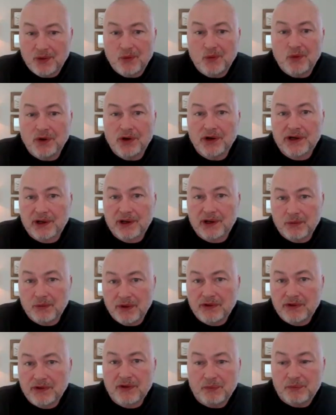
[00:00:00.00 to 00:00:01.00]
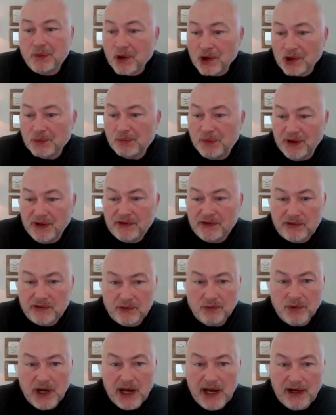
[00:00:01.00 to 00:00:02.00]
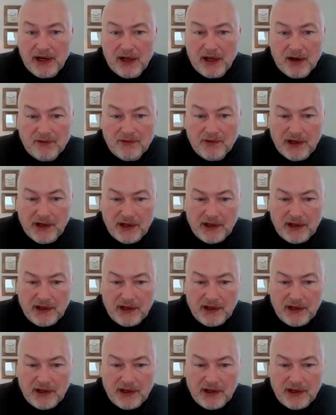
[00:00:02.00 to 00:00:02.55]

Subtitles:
work and what's the purpose, right, of it.